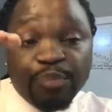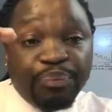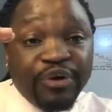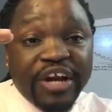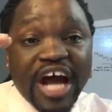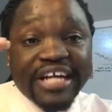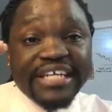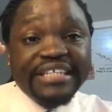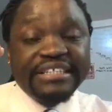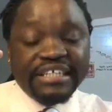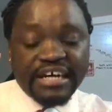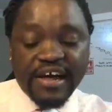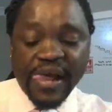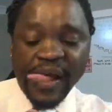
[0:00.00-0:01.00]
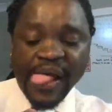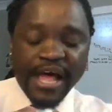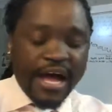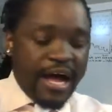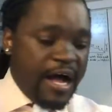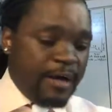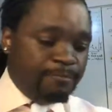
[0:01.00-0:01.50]
put out in the,
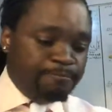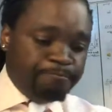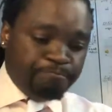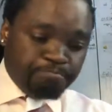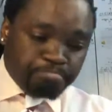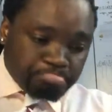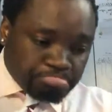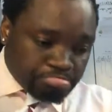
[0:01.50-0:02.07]
um,